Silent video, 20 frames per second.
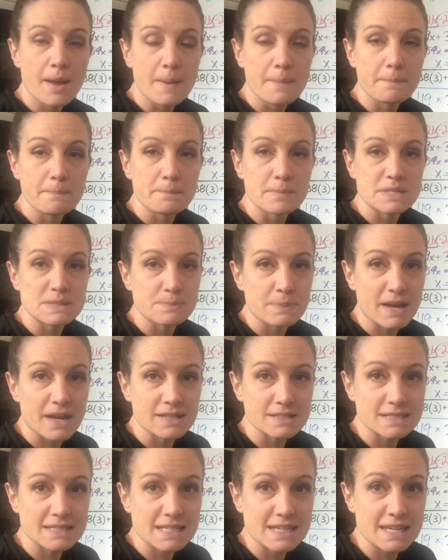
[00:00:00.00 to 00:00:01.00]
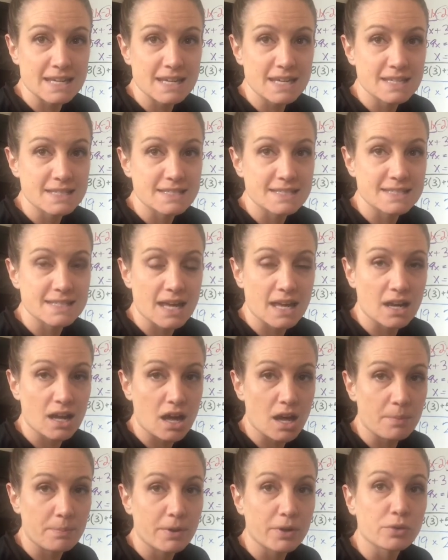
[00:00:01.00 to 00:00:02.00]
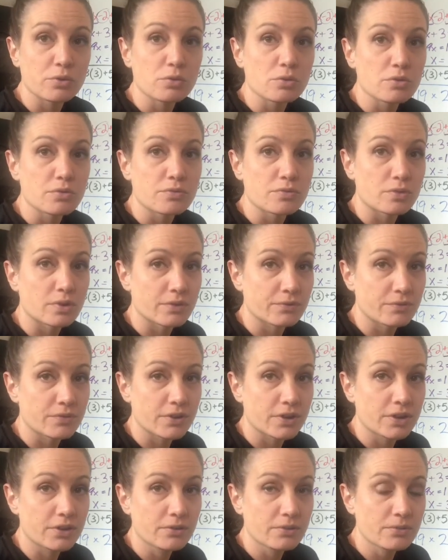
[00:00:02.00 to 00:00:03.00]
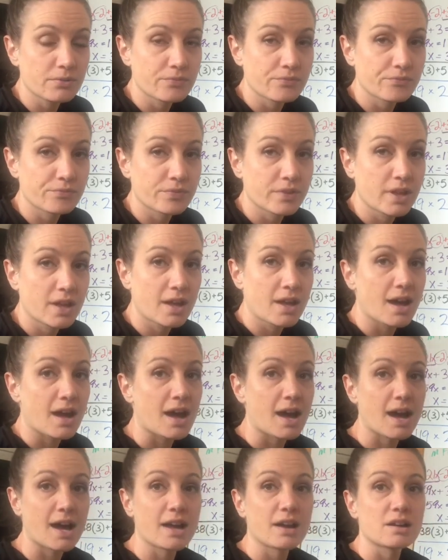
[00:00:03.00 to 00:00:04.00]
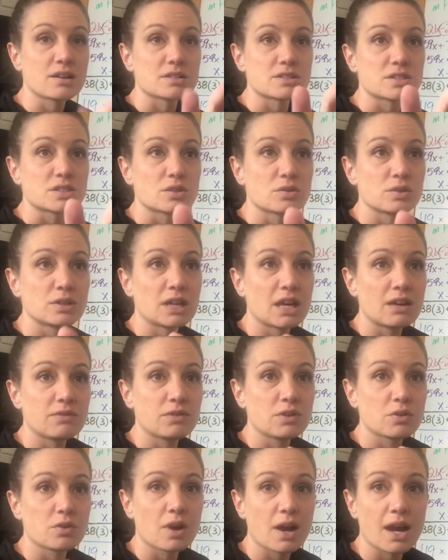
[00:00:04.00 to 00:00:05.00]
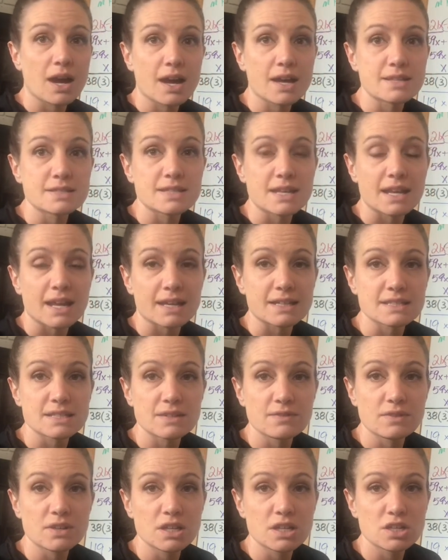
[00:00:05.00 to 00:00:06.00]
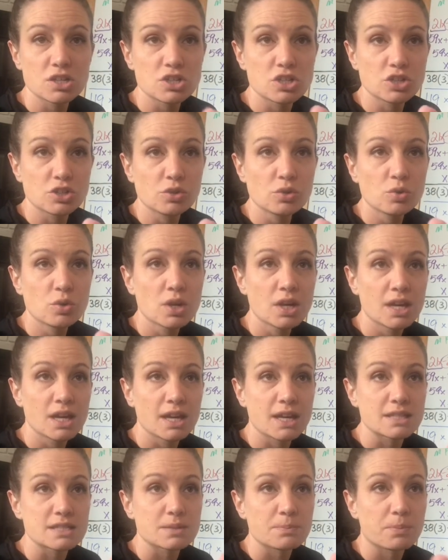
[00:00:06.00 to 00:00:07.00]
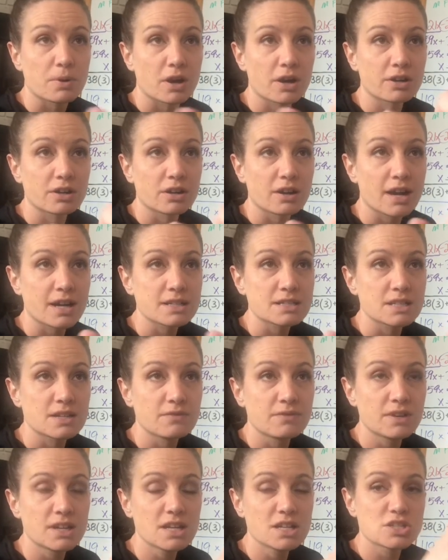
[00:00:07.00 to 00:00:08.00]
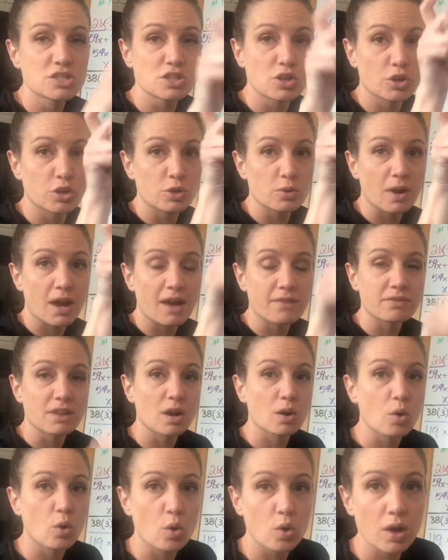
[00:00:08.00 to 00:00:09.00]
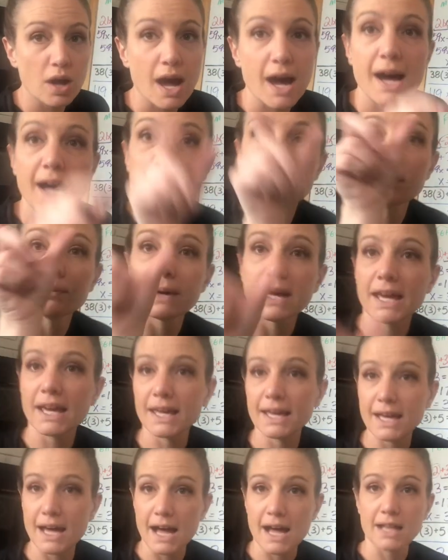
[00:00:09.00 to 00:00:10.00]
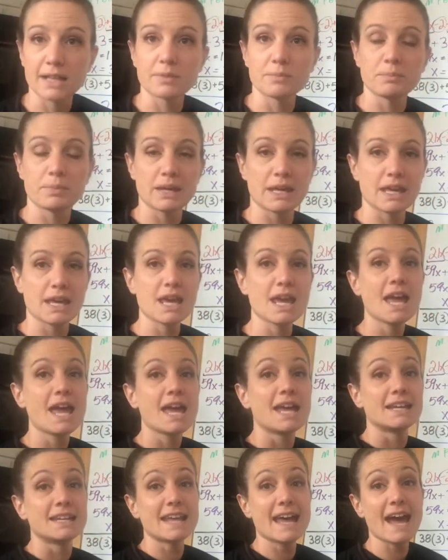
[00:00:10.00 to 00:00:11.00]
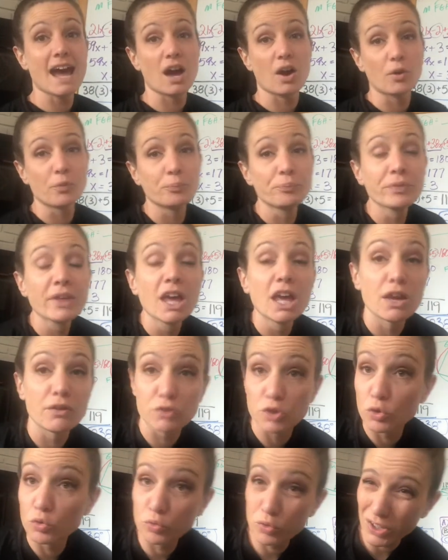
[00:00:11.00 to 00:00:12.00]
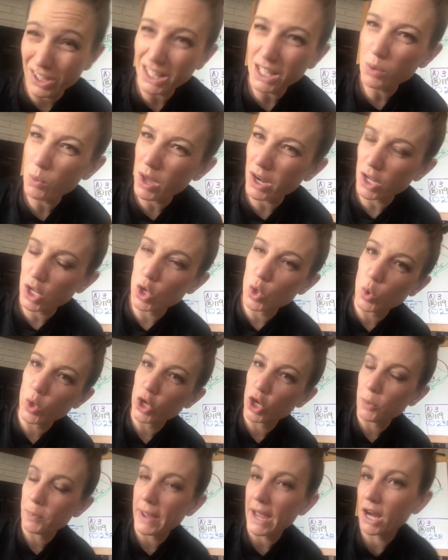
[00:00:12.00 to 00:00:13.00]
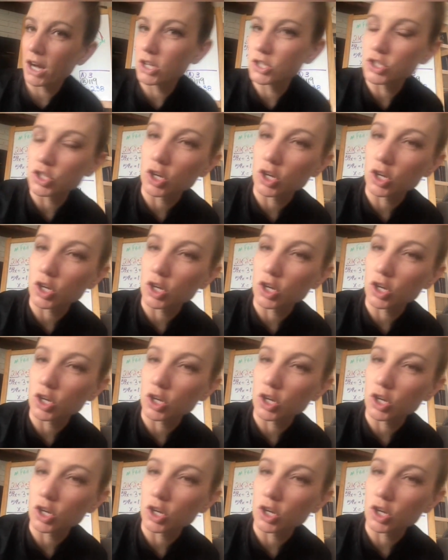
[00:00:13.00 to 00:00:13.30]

Miss Bounty set up a Google form for you. I also gave you guys an activity to do. It's a partner activity, so you have that whole column A, column B. Now, if you really want to annoy your parents or